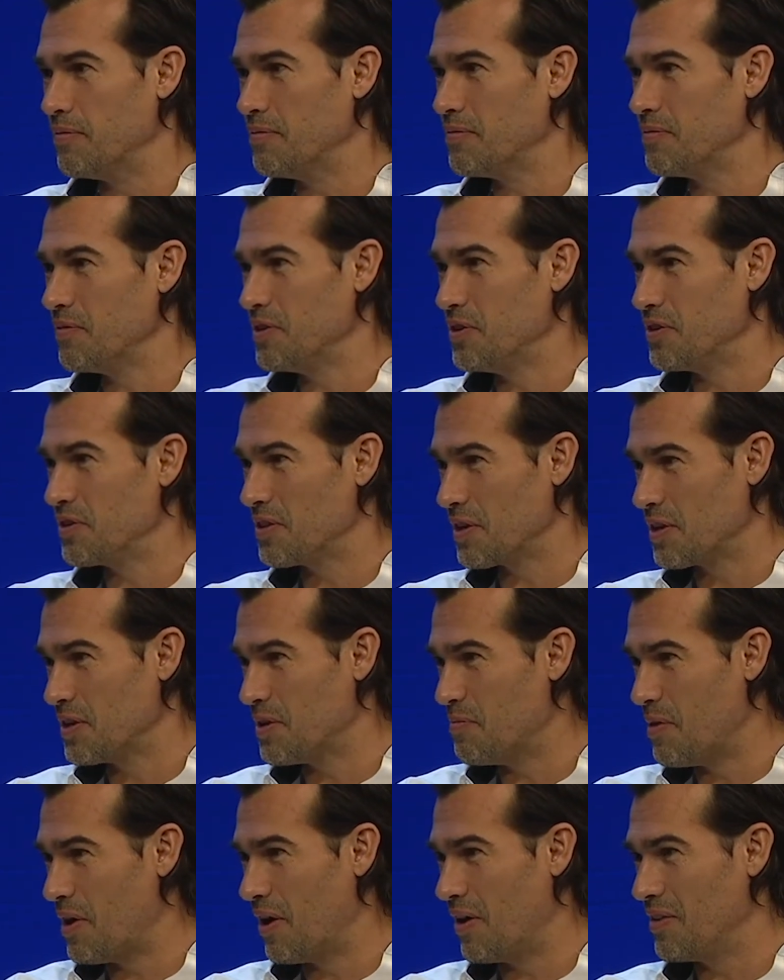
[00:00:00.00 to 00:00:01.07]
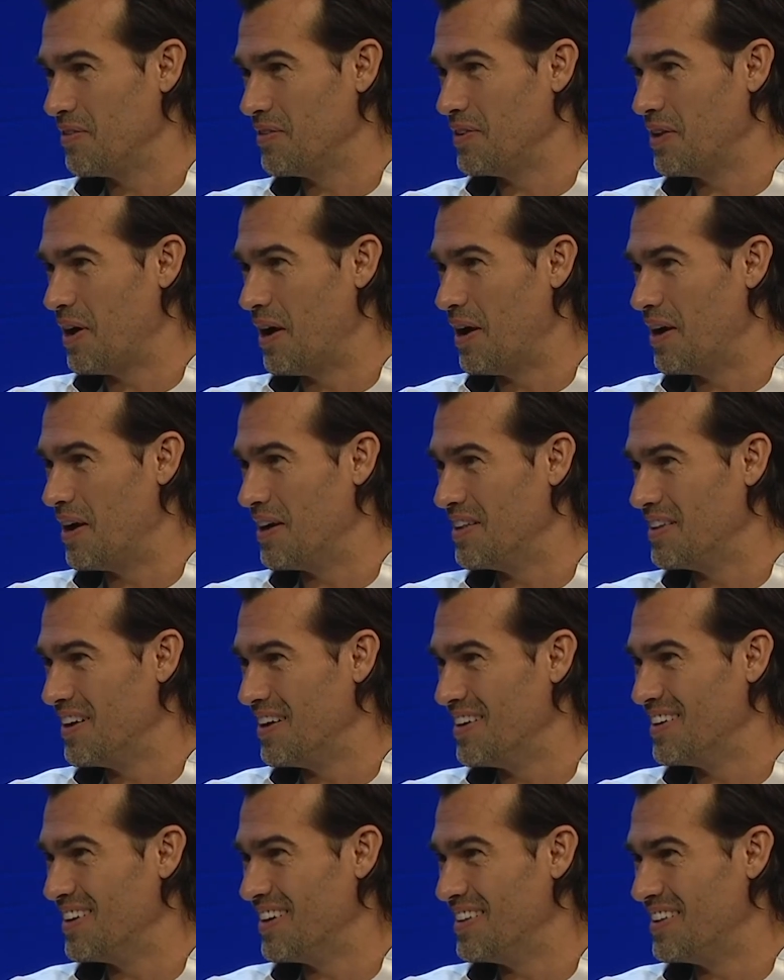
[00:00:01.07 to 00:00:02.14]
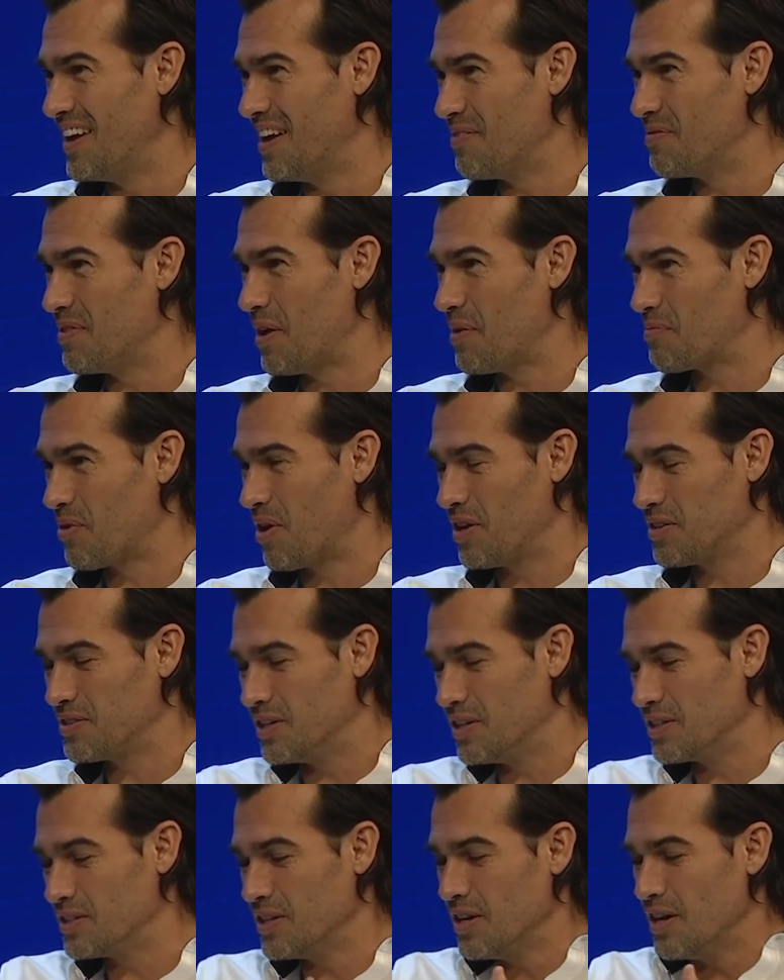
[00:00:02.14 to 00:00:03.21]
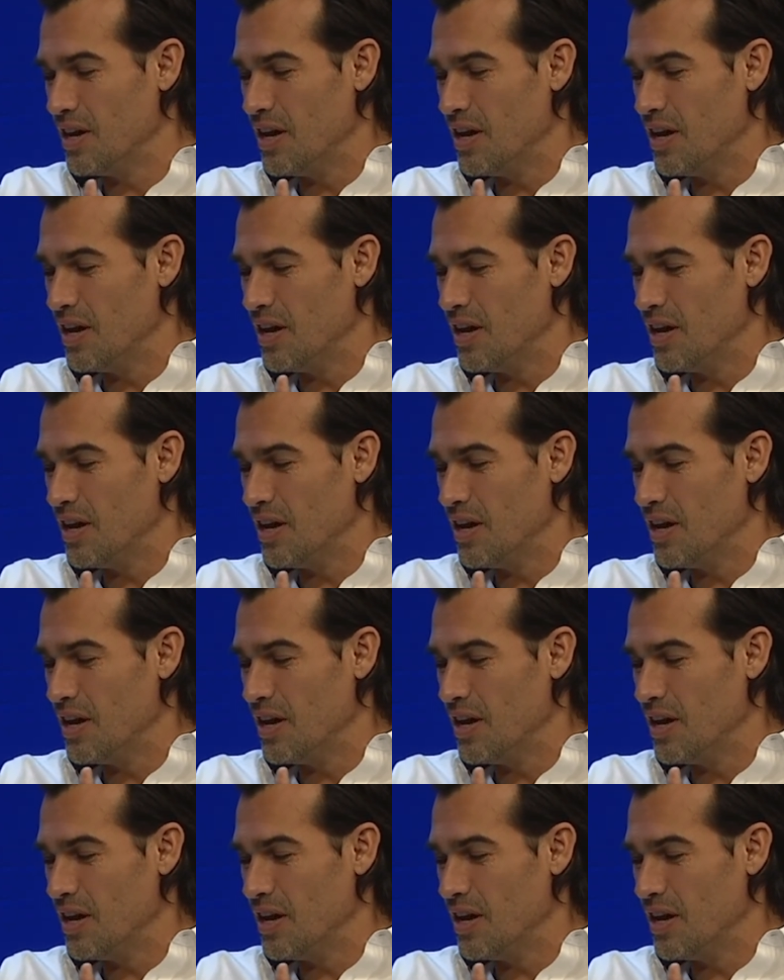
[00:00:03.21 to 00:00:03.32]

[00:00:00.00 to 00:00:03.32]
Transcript: When you're thinking about that process,